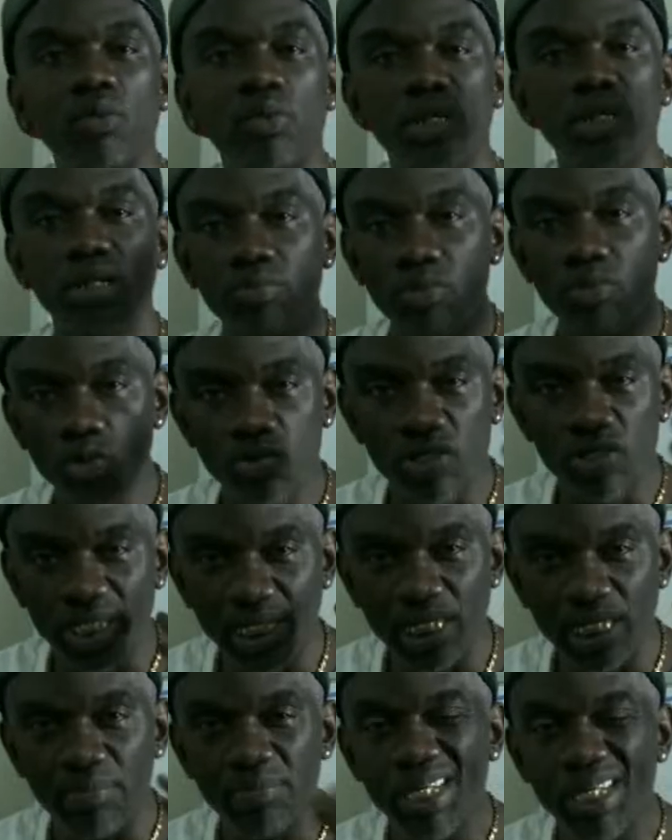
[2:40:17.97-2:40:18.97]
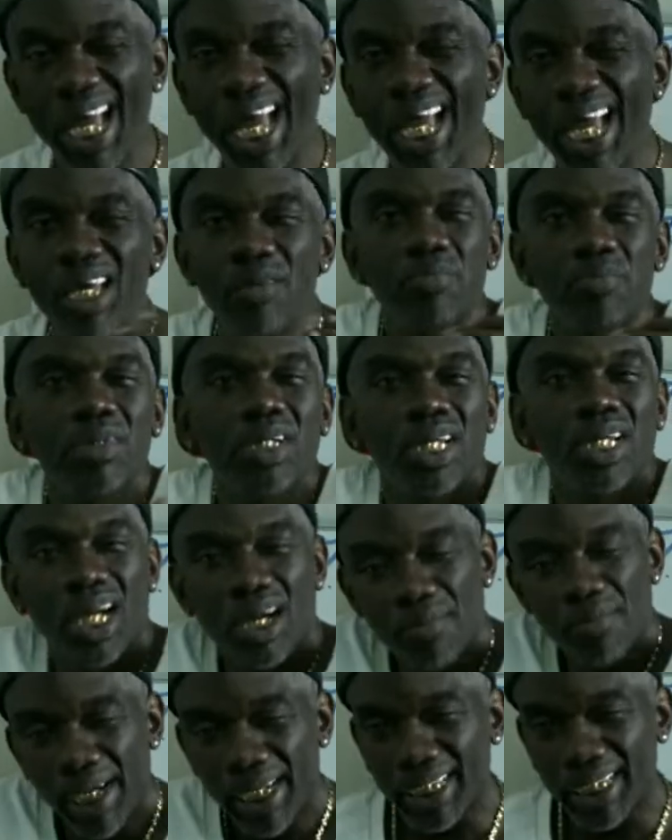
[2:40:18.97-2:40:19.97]
When the music get me hype, I
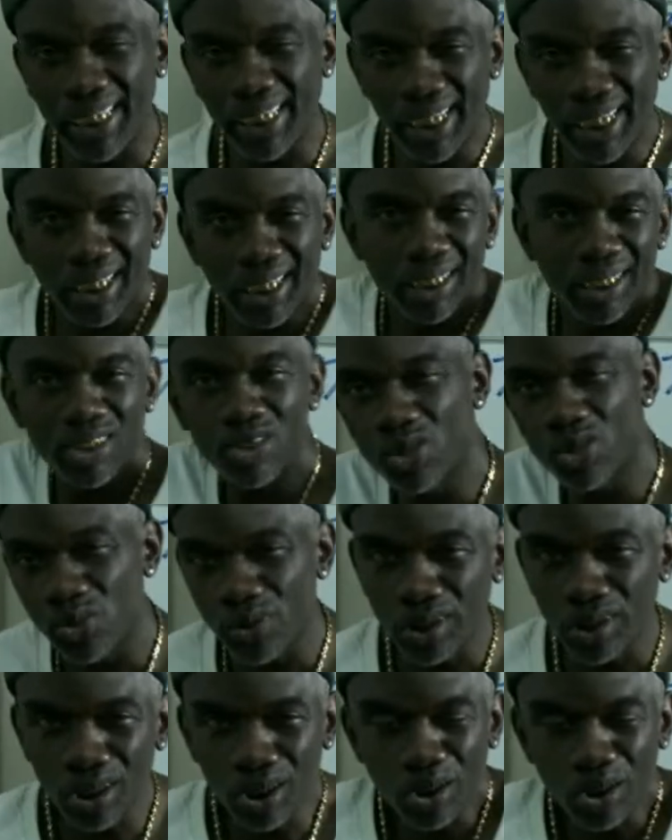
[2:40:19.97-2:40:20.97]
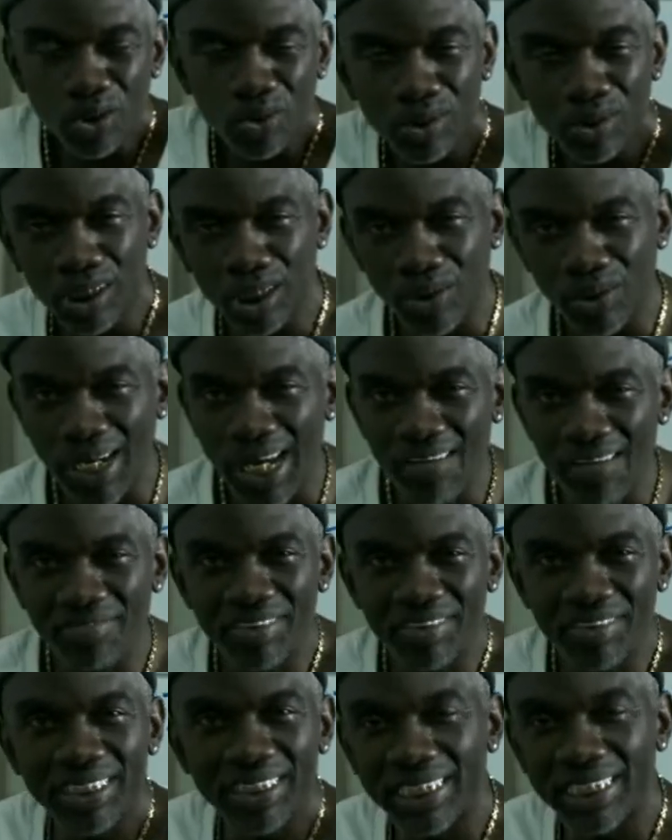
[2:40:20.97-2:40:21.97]
might kick it into a little
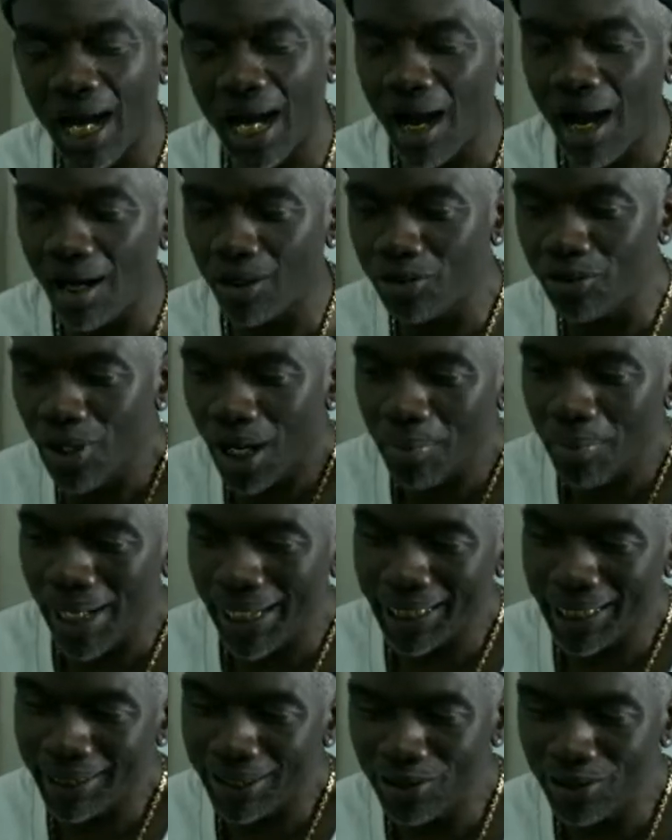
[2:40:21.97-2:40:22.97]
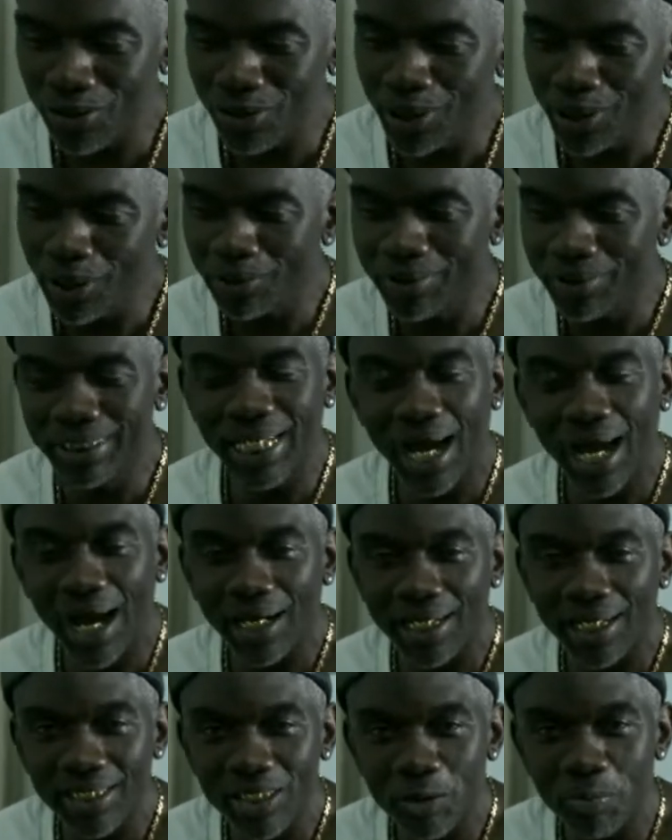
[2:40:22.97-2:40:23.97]
heavy jog, I might get into a little
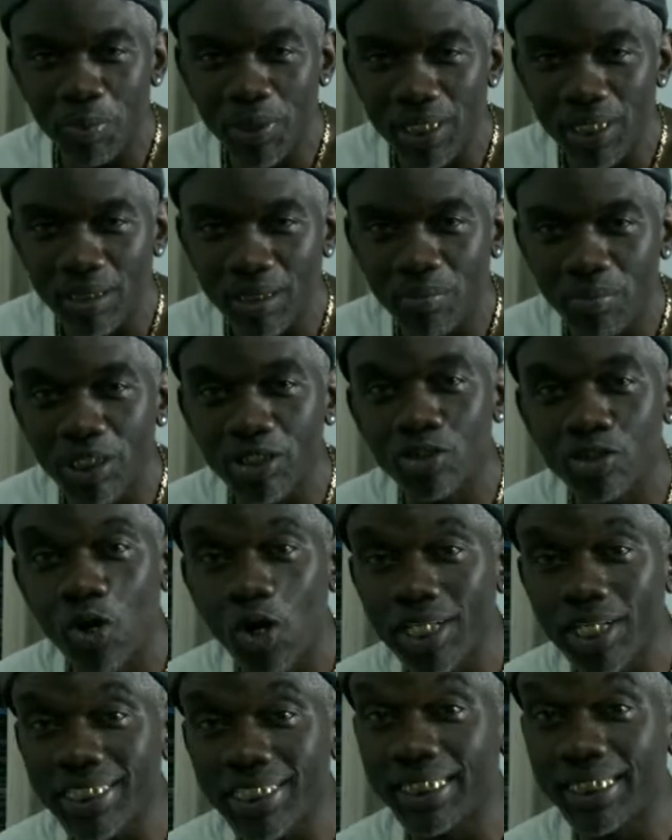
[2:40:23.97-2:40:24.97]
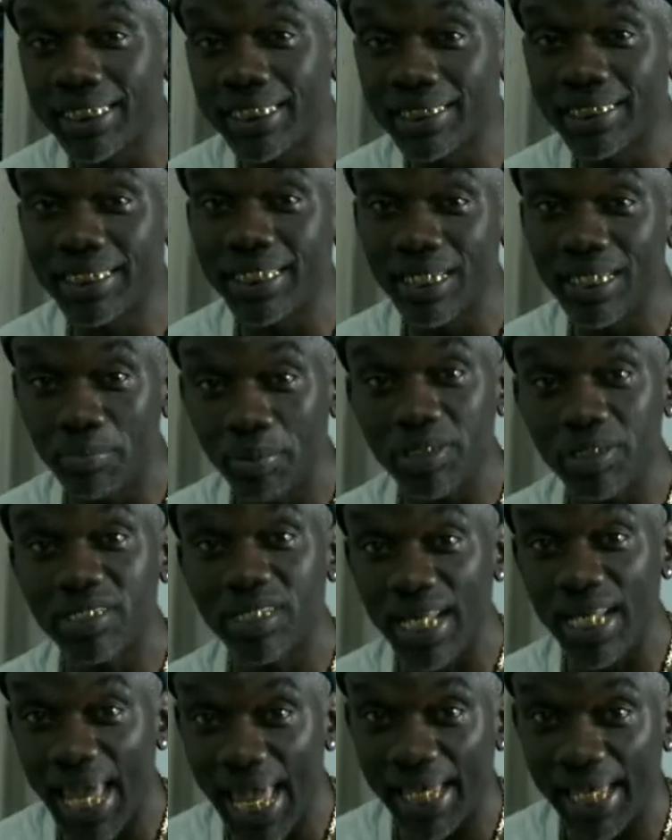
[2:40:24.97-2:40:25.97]
jogging speed, but as long as I just keep it to
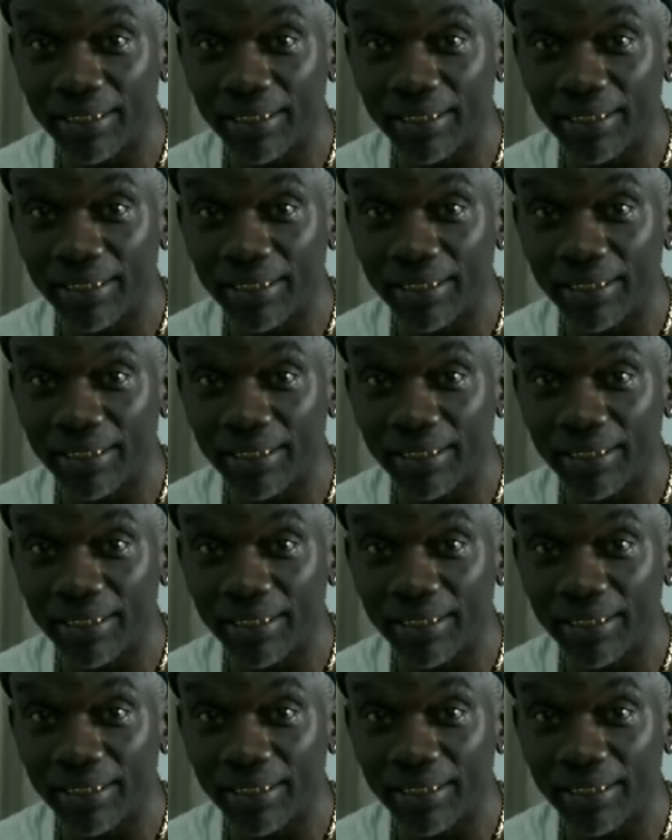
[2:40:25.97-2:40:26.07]
that,